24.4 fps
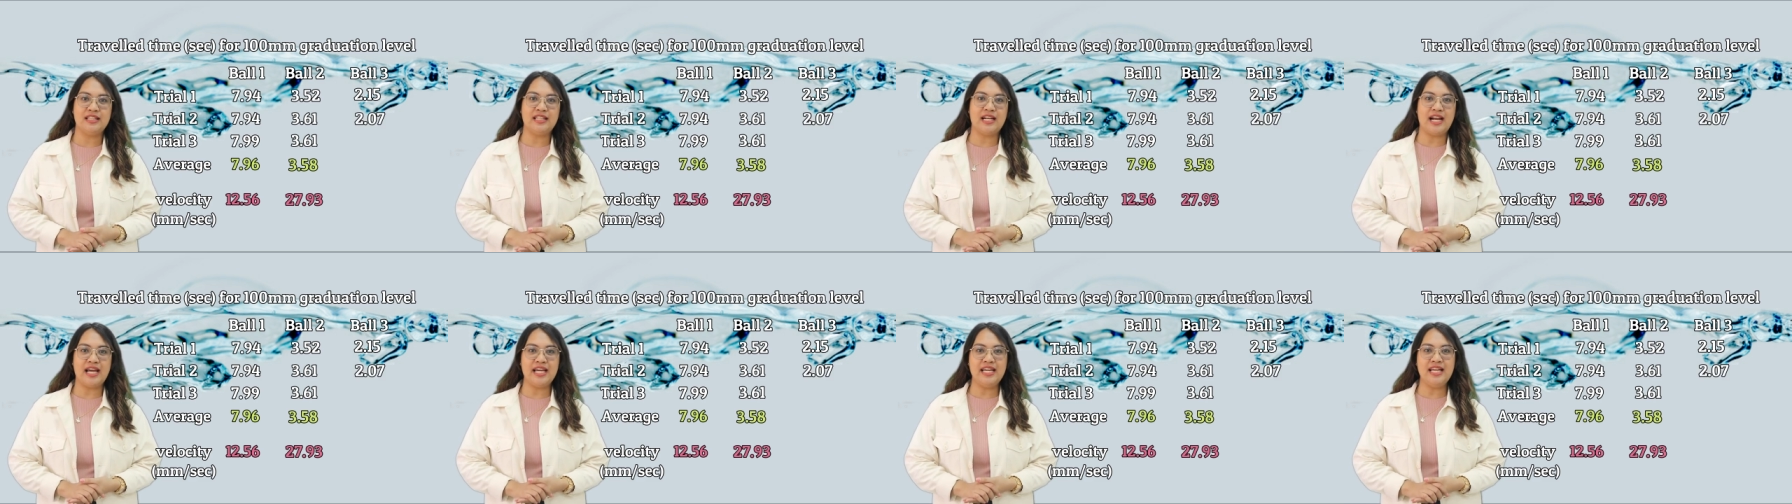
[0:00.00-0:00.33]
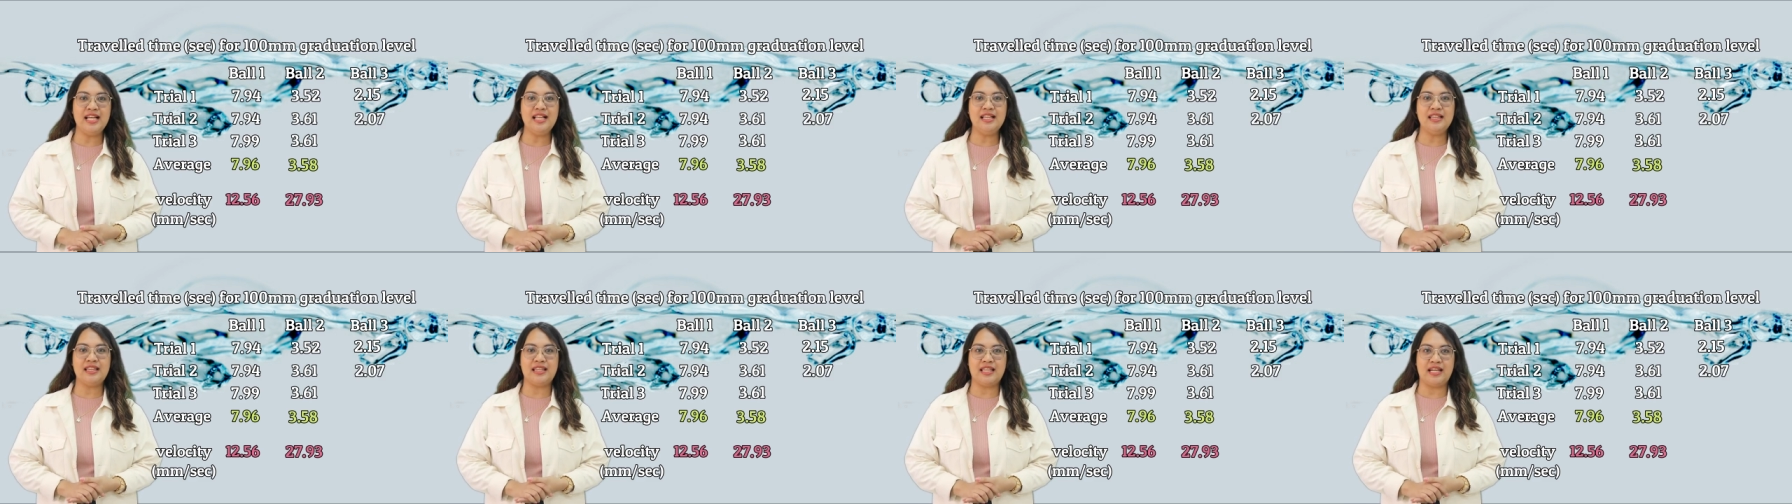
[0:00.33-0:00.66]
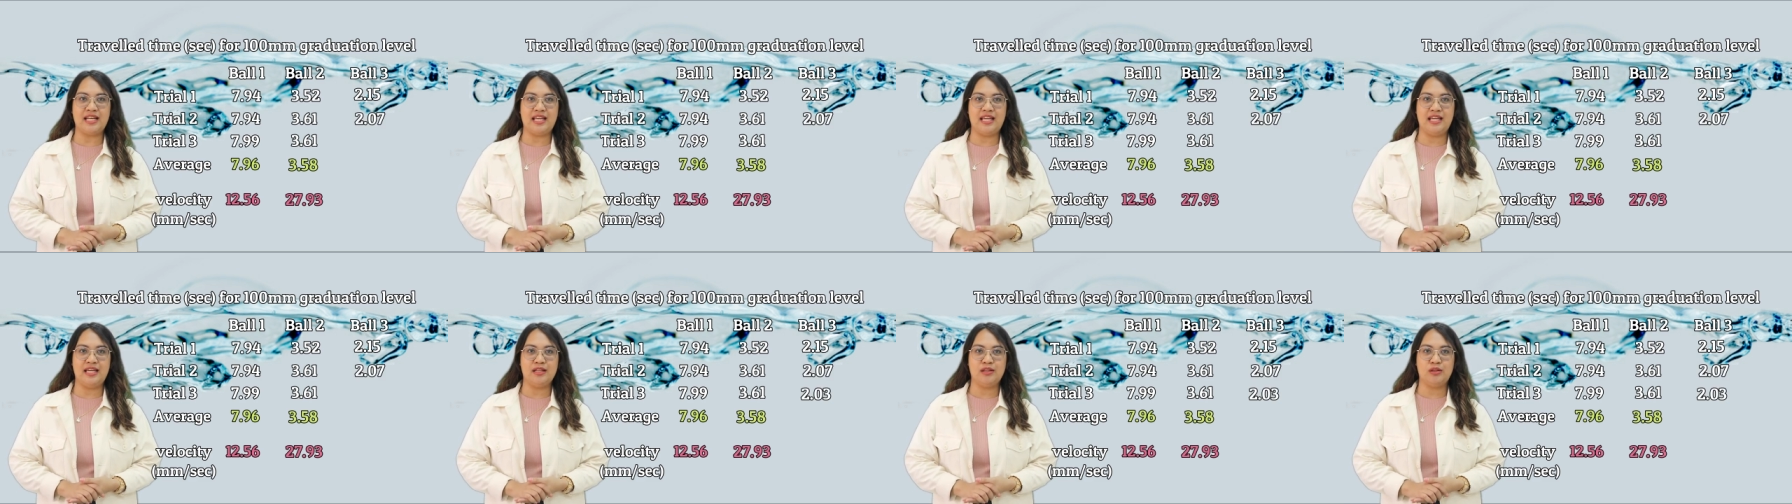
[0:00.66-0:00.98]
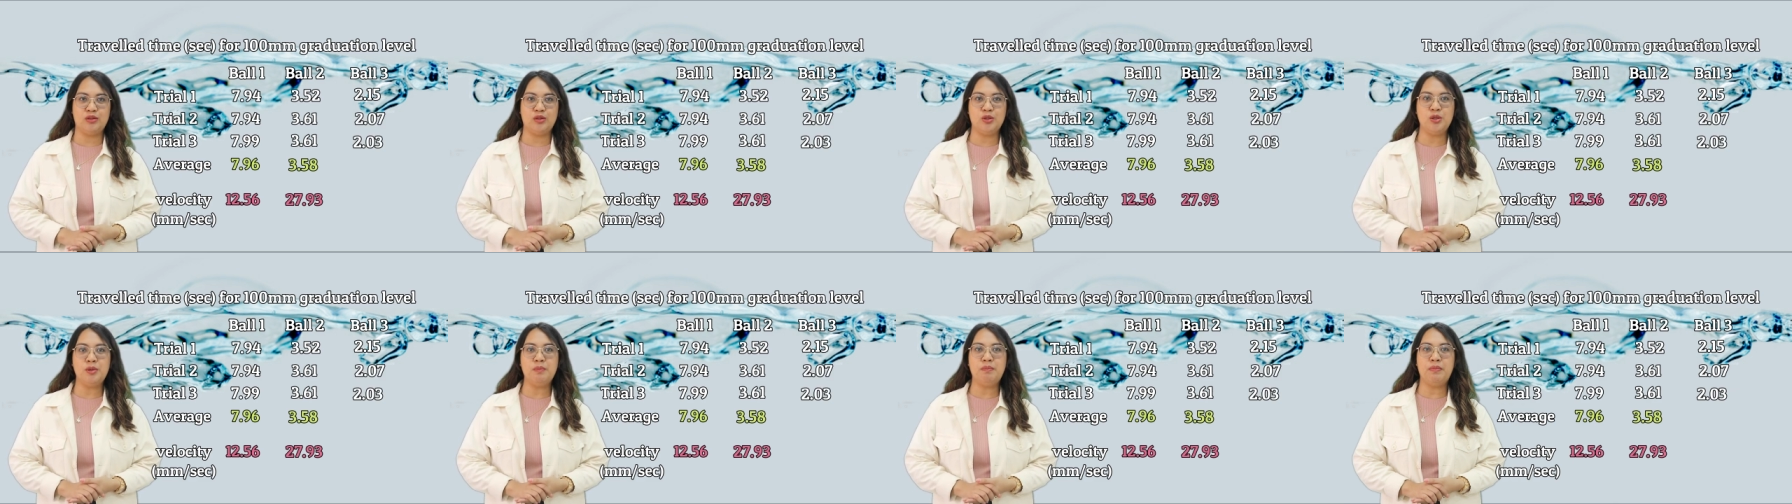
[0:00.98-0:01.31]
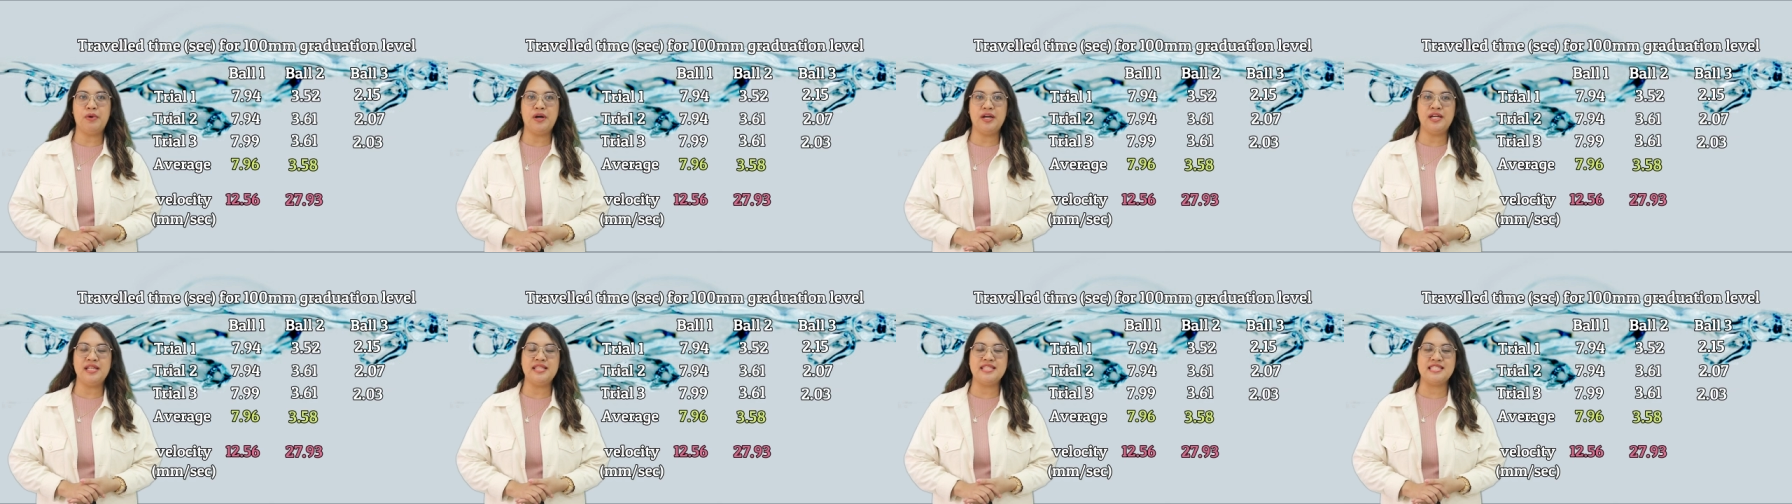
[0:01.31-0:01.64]
trial 3,
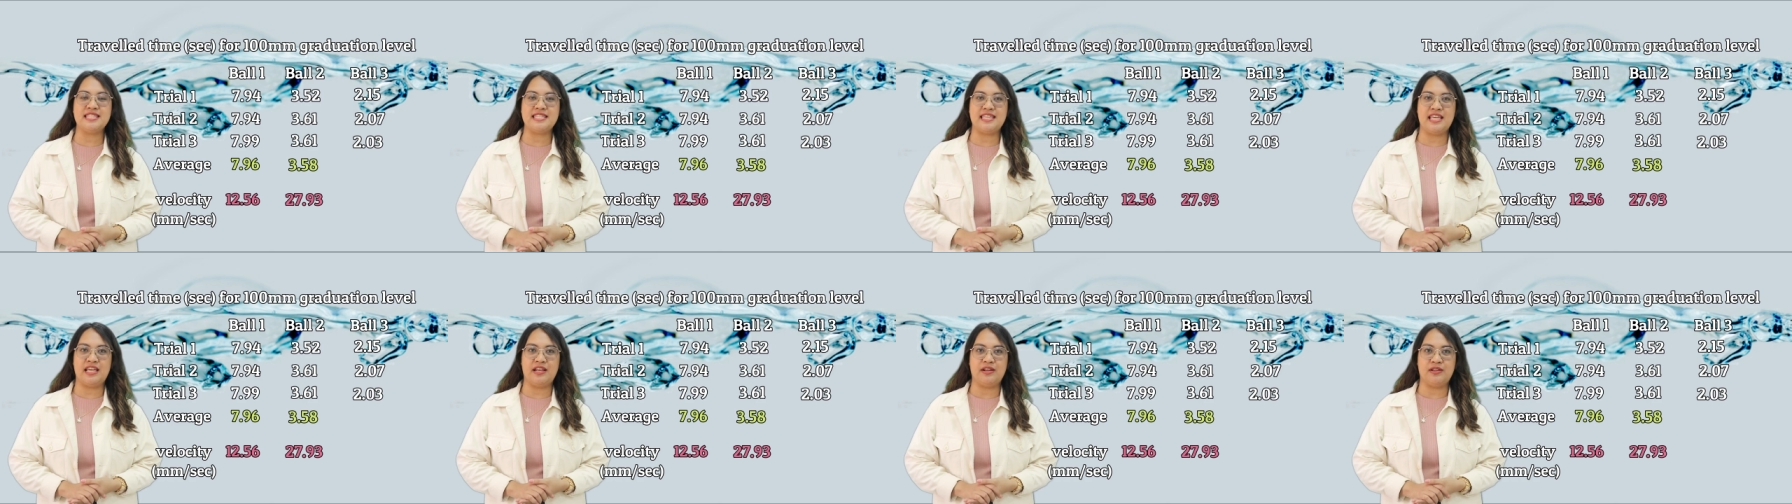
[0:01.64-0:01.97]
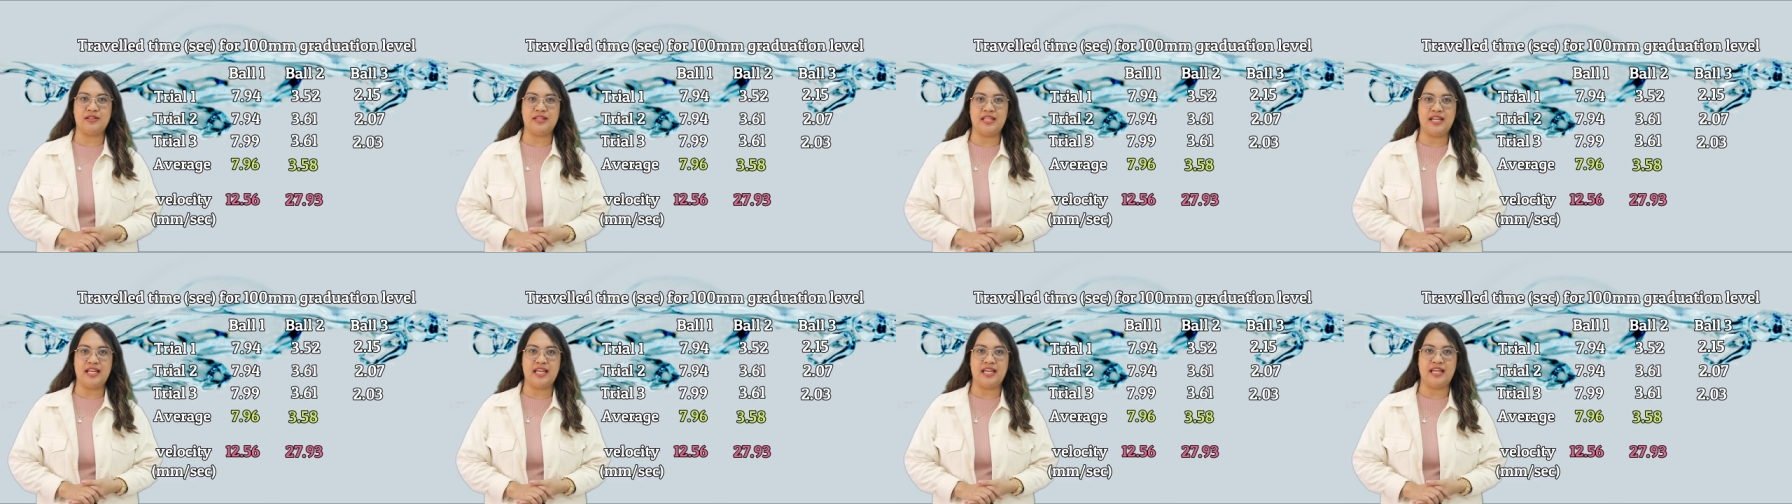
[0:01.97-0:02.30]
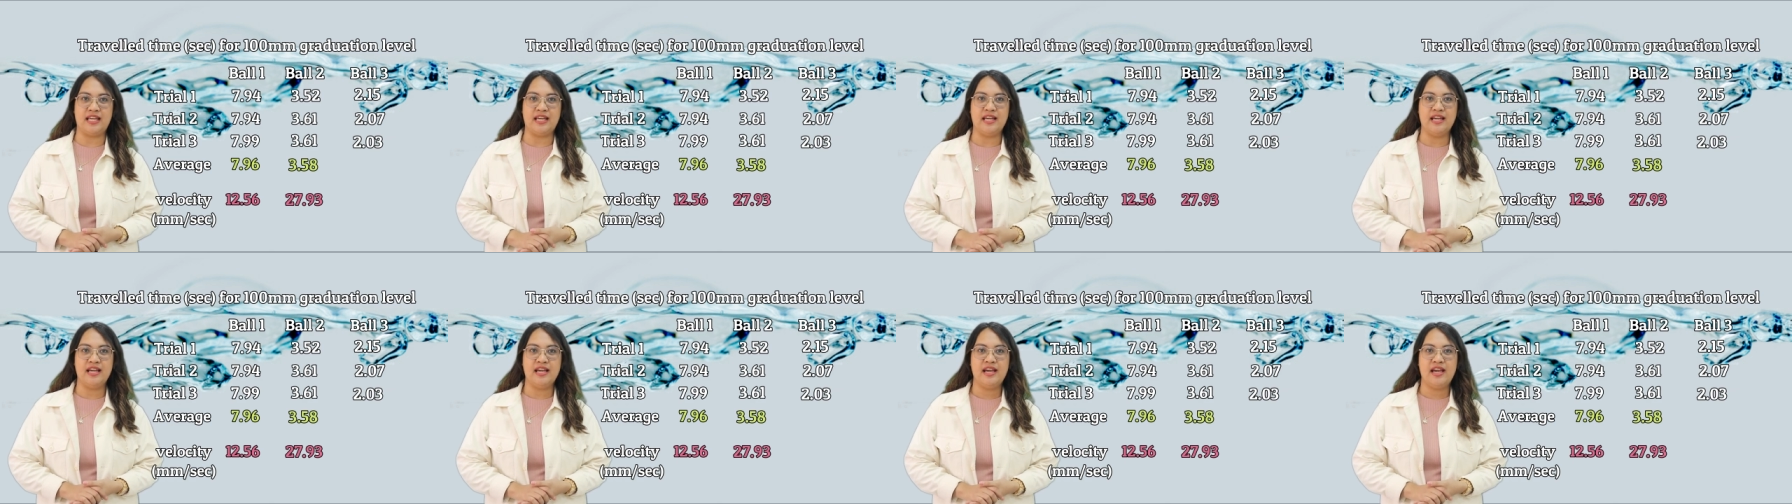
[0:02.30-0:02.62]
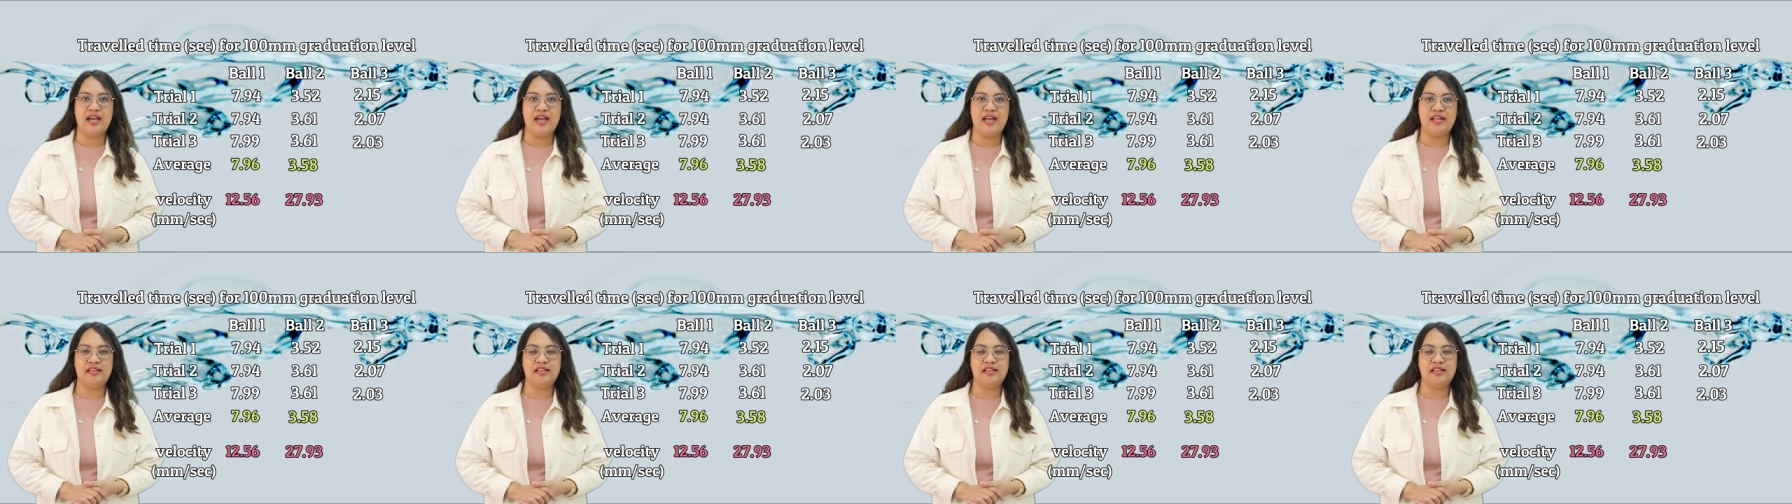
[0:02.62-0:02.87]
2.03,